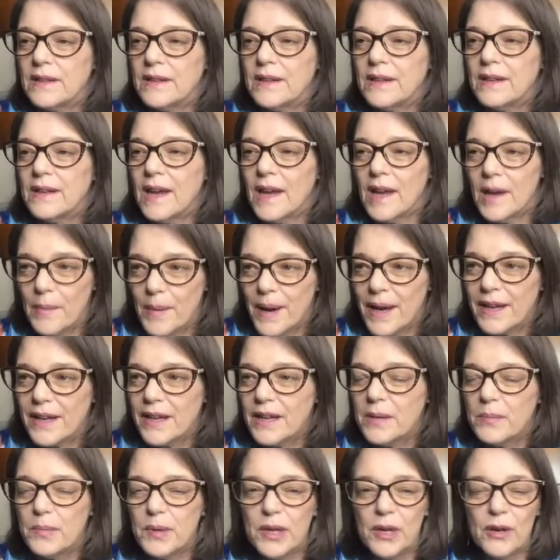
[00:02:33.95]
Am I going
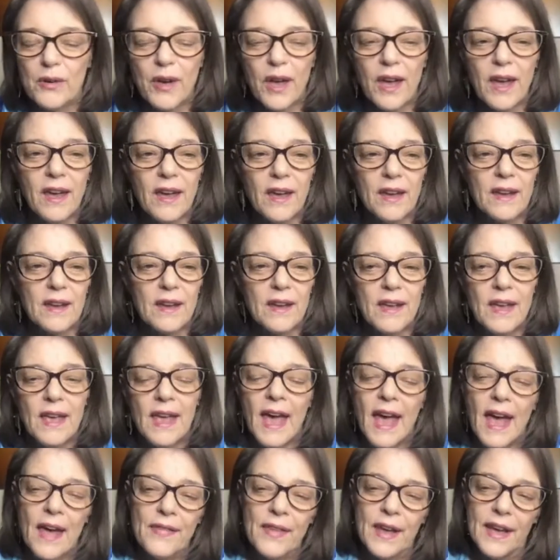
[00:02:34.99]
to be okay?
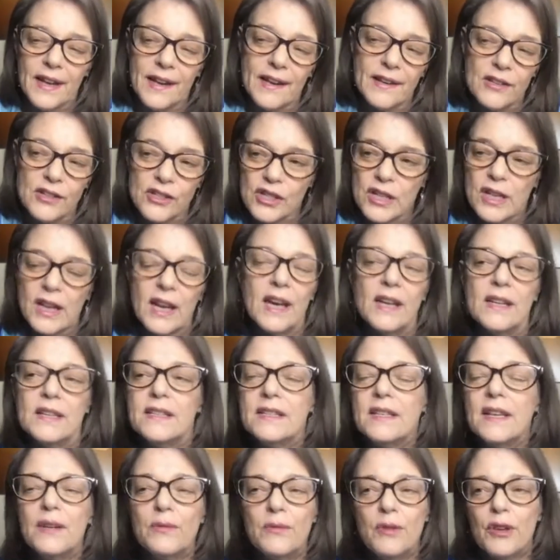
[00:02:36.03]
And that energy kind of
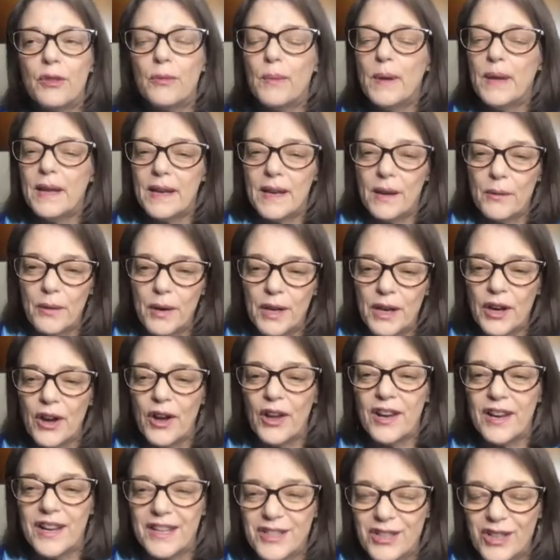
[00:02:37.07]
stayed with me. And I went on
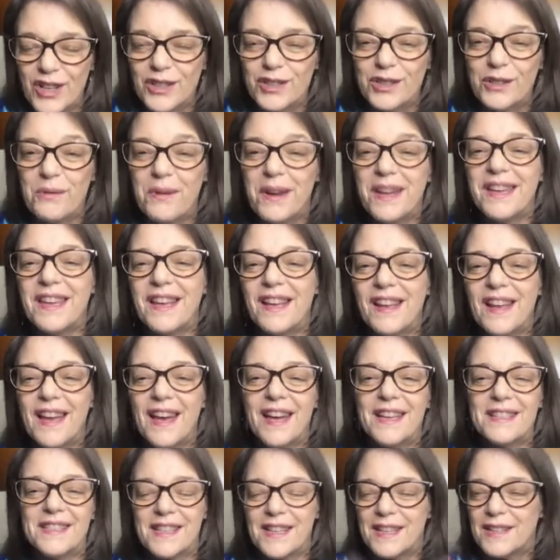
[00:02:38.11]
and I taught the Reiki
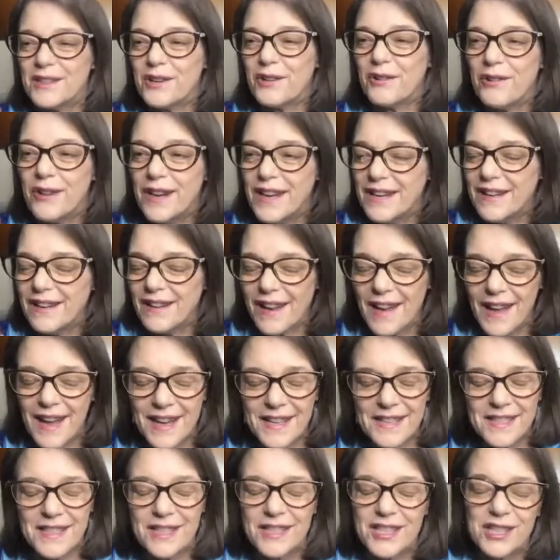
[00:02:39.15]
class. I had a great class.